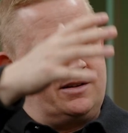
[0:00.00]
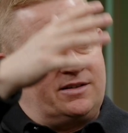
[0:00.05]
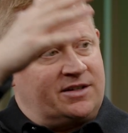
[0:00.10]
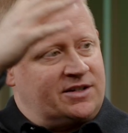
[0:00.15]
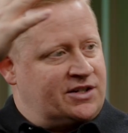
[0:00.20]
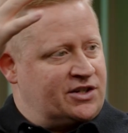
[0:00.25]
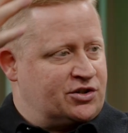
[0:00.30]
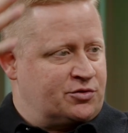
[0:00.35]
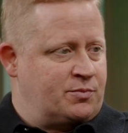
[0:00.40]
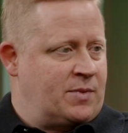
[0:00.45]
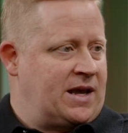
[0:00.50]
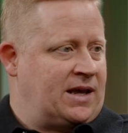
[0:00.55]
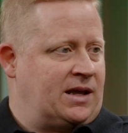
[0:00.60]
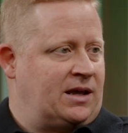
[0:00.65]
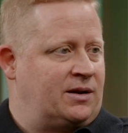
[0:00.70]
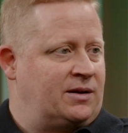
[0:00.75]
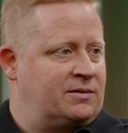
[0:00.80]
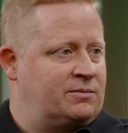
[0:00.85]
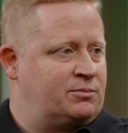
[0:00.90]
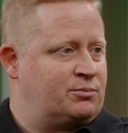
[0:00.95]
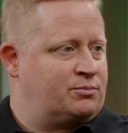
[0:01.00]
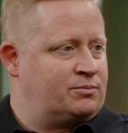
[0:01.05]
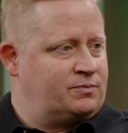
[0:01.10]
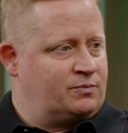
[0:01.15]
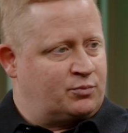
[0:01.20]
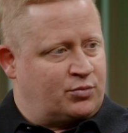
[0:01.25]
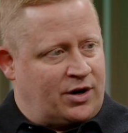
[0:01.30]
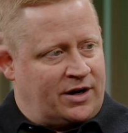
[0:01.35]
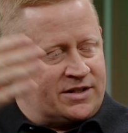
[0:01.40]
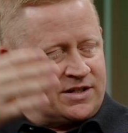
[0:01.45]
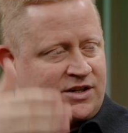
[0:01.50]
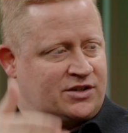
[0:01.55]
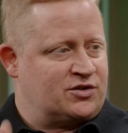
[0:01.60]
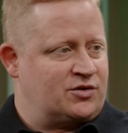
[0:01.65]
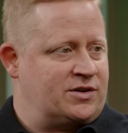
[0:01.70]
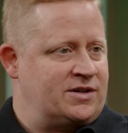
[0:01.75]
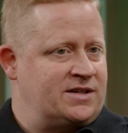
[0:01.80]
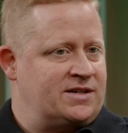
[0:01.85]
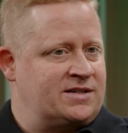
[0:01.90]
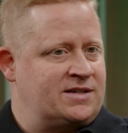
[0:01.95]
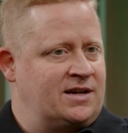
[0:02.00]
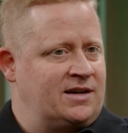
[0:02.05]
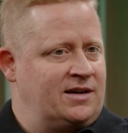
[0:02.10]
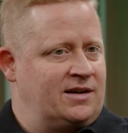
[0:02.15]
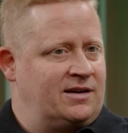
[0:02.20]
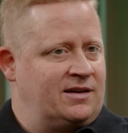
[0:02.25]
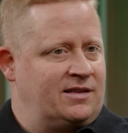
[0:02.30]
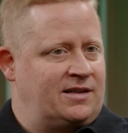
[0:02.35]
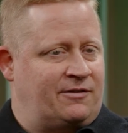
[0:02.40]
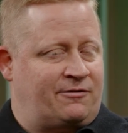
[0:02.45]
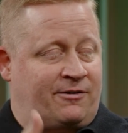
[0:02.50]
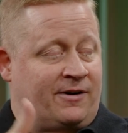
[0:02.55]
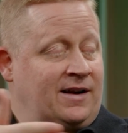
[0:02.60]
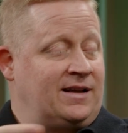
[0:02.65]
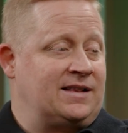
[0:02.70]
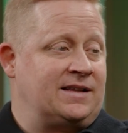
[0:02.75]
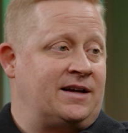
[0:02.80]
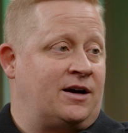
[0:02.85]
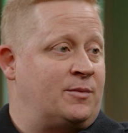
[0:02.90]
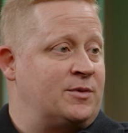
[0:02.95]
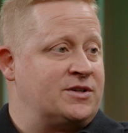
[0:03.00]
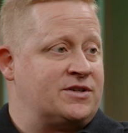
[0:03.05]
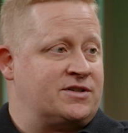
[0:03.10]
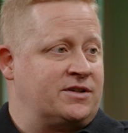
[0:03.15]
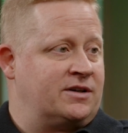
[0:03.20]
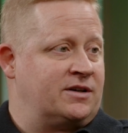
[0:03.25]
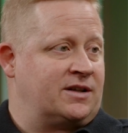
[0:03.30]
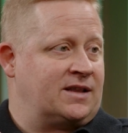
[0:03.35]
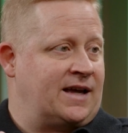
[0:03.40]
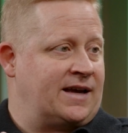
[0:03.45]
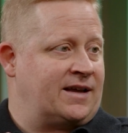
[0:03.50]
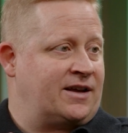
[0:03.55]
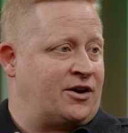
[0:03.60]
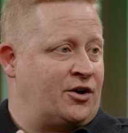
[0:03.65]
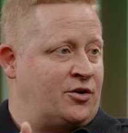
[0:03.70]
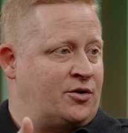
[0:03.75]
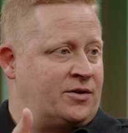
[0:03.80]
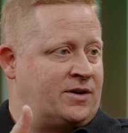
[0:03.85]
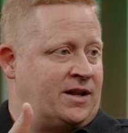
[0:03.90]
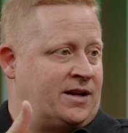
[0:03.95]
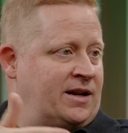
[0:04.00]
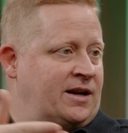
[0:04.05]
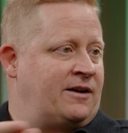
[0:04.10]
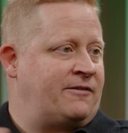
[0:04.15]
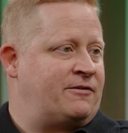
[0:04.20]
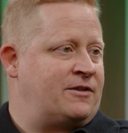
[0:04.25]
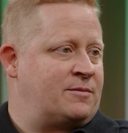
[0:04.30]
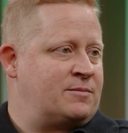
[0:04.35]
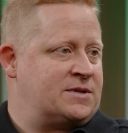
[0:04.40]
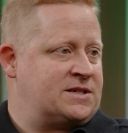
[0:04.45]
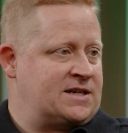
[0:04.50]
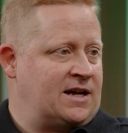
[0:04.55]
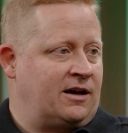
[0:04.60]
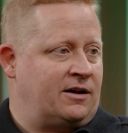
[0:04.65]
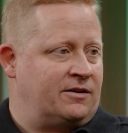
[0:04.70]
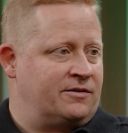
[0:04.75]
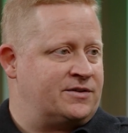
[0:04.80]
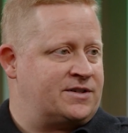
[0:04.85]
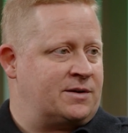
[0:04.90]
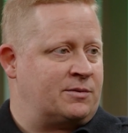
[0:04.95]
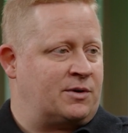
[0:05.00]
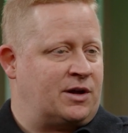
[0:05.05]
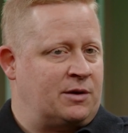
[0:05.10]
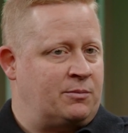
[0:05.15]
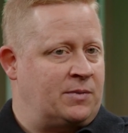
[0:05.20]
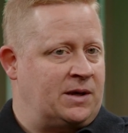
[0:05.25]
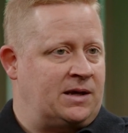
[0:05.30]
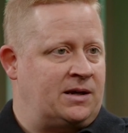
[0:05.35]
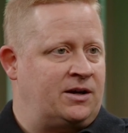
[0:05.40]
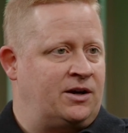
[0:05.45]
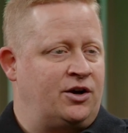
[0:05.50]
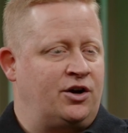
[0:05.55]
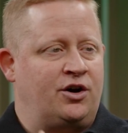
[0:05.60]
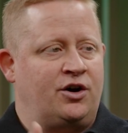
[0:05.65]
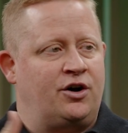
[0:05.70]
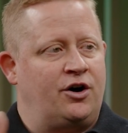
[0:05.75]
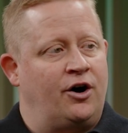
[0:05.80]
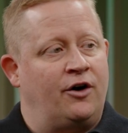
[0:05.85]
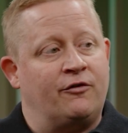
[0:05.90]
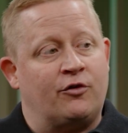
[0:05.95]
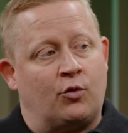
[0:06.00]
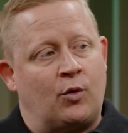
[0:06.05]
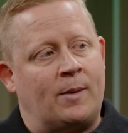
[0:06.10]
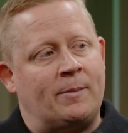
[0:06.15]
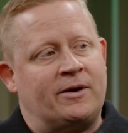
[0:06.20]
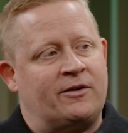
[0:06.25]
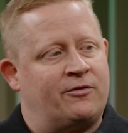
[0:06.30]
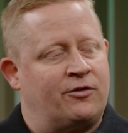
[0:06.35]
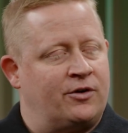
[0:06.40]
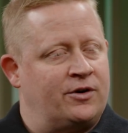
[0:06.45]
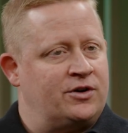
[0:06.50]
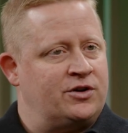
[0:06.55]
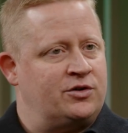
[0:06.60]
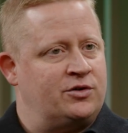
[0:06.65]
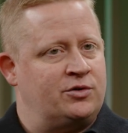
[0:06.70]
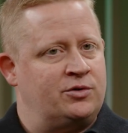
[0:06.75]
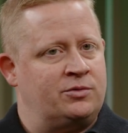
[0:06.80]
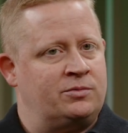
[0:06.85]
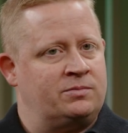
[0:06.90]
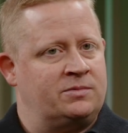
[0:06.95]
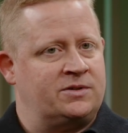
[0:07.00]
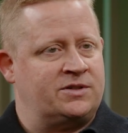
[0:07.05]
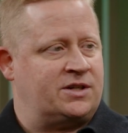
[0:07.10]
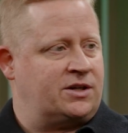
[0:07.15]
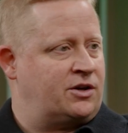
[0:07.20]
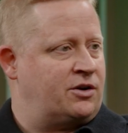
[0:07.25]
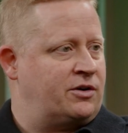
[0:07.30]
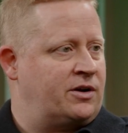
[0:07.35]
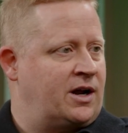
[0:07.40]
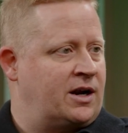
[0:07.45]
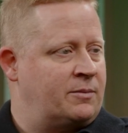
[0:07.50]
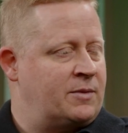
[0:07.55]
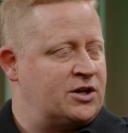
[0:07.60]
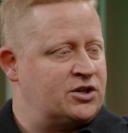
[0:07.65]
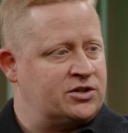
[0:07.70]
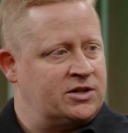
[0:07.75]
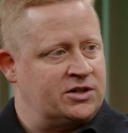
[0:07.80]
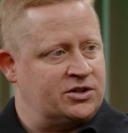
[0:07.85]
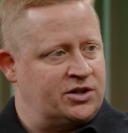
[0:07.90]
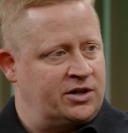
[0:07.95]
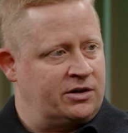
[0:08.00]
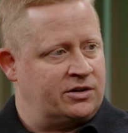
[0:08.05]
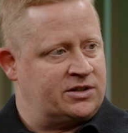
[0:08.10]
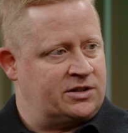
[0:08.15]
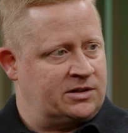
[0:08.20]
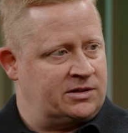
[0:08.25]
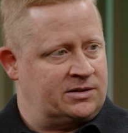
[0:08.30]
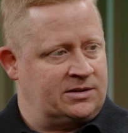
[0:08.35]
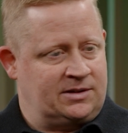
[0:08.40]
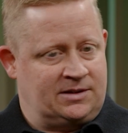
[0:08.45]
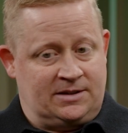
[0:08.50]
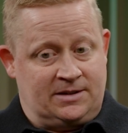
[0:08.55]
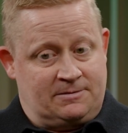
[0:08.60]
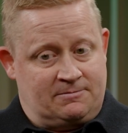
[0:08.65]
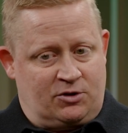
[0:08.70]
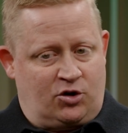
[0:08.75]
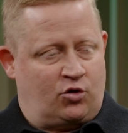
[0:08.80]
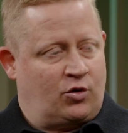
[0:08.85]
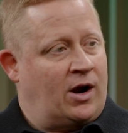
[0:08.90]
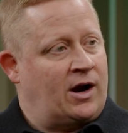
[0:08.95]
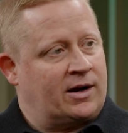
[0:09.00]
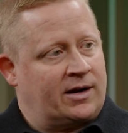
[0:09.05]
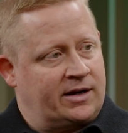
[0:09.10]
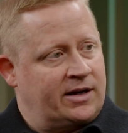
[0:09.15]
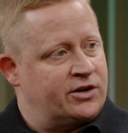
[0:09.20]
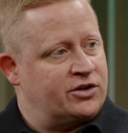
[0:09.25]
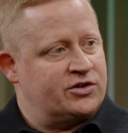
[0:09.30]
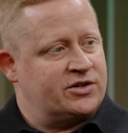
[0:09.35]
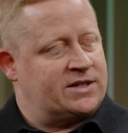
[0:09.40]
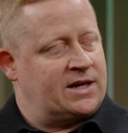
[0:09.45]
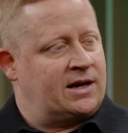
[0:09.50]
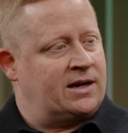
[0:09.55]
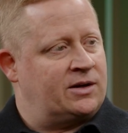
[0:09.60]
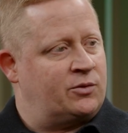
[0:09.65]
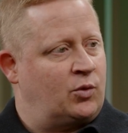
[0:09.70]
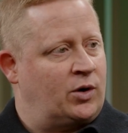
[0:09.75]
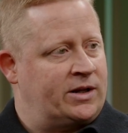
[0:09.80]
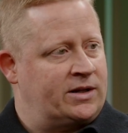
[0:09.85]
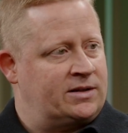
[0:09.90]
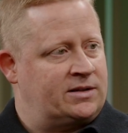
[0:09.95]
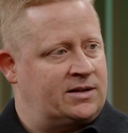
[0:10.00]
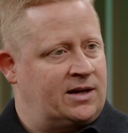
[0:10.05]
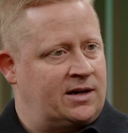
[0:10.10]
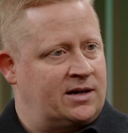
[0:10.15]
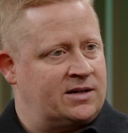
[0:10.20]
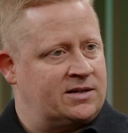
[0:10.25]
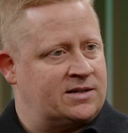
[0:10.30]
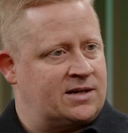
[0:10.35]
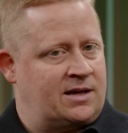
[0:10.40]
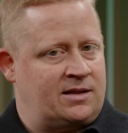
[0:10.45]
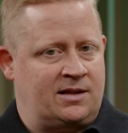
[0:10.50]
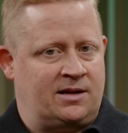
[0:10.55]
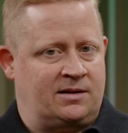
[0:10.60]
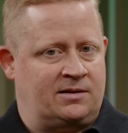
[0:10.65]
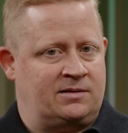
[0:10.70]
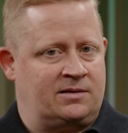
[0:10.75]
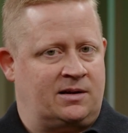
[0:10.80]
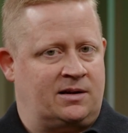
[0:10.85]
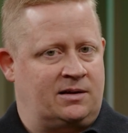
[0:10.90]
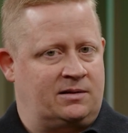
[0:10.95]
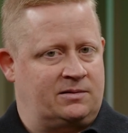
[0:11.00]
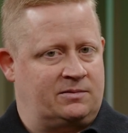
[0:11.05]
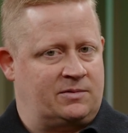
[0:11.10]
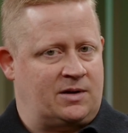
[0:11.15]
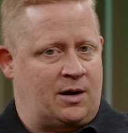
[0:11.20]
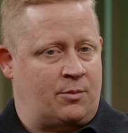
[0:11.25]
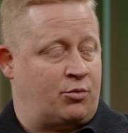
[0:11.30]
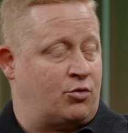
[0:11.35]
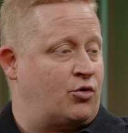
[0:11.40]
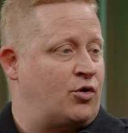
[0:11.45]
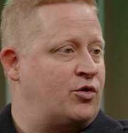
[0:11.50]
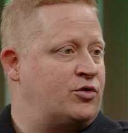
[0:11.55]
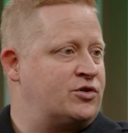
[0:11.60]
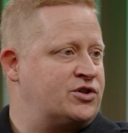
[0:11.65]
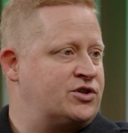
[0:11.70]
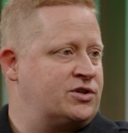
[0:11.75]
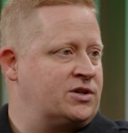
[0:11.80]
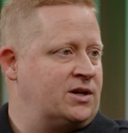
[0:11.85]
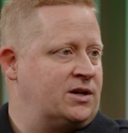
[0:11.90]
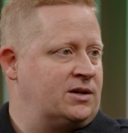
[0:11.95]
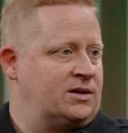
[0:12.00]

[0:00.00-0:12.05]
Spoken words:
decision-making process trees that frankly almost look like code in and of themselves and can be overwhelming for a new security automation engineer to grok and understand what it does and then approach